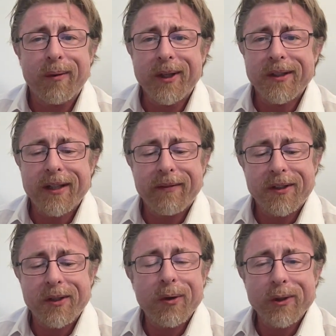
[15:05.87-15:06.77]
We used to have a
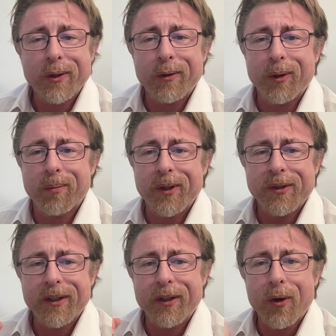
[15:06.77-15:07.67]
social group. We
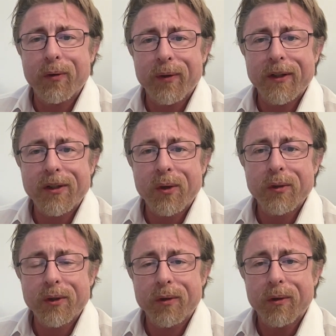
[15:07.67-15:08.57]
used to go to that
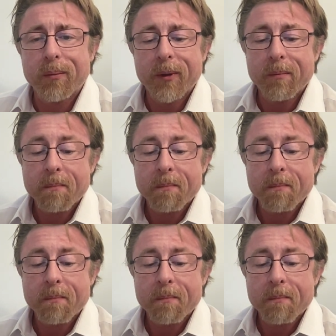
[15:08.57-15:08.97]
social group.